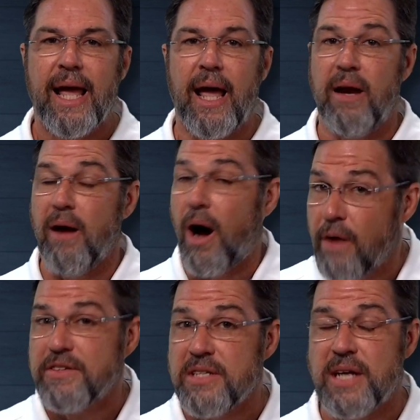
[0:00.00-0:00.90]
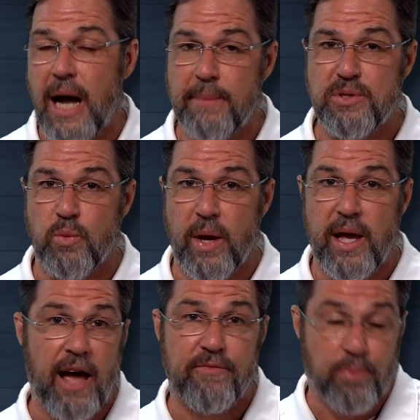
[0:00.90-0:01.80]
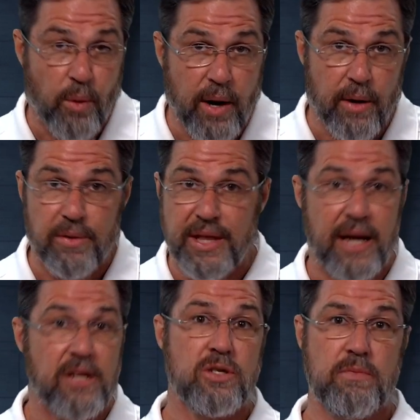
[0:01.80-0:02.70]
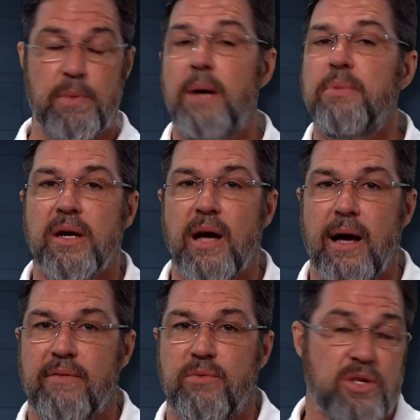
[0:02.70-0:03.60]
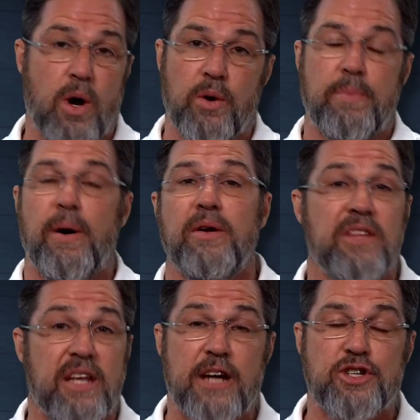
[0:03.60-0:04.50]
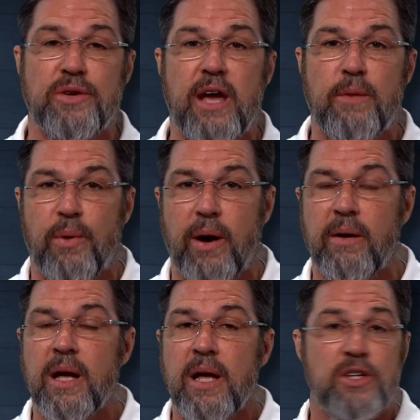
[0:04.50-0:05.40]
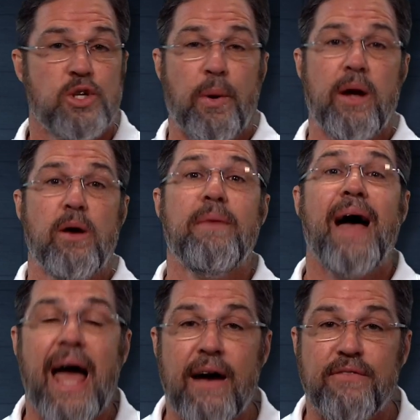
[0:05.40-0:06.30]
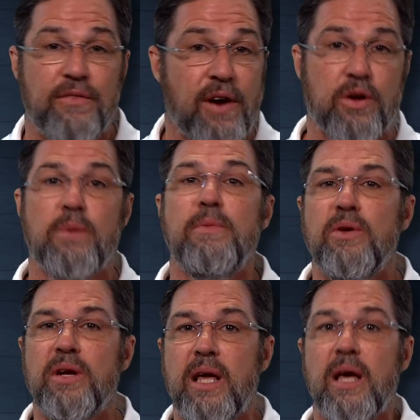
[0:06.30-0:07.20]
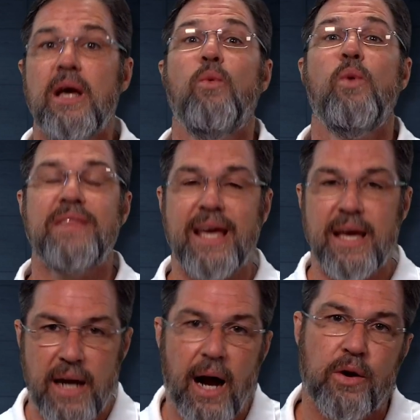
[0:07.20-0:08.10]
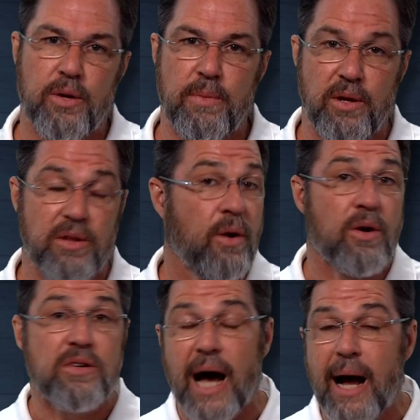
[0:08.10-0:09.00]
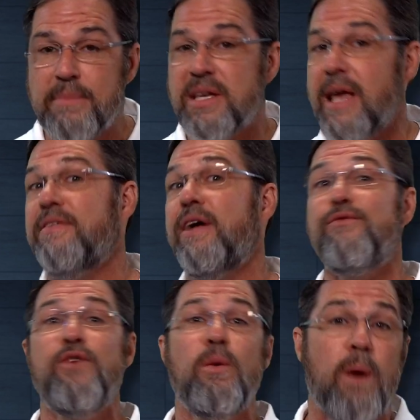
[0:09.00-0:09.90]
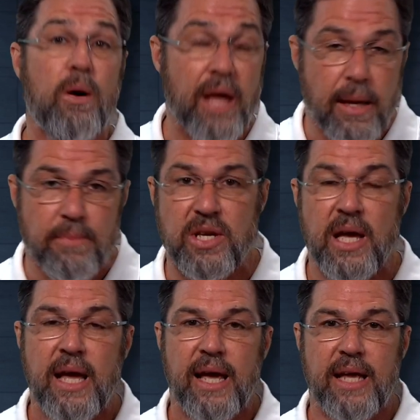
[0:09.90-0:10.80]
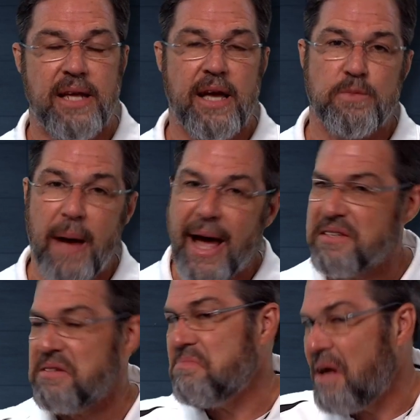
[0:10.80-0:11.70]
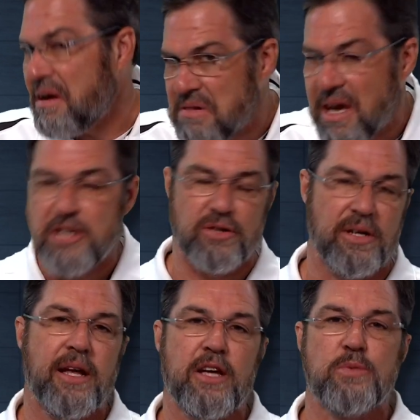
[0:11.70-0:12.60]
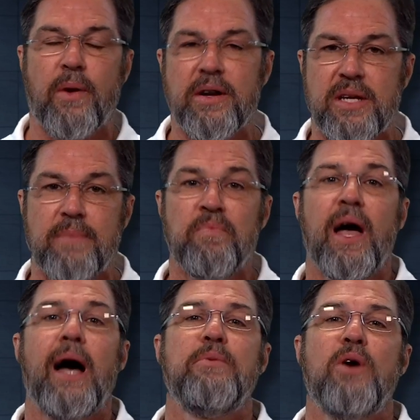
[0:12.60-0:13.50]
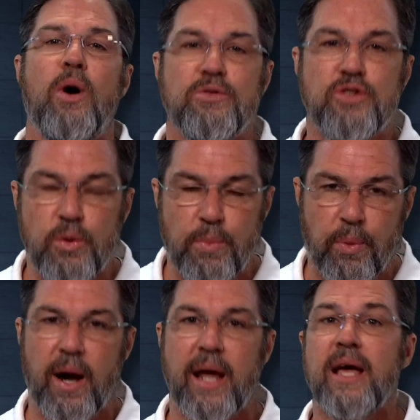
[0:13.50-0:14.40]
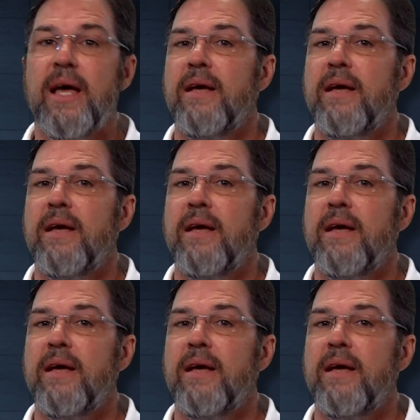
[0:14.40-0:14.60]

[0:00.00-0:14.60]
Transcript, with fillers: And oftentimes we have prayer that is public. I was called upon on the National Day of Prayer to pray on behalf of our community within our community. There are times, even at football games, in days past and occasionally days present, I'm called to pray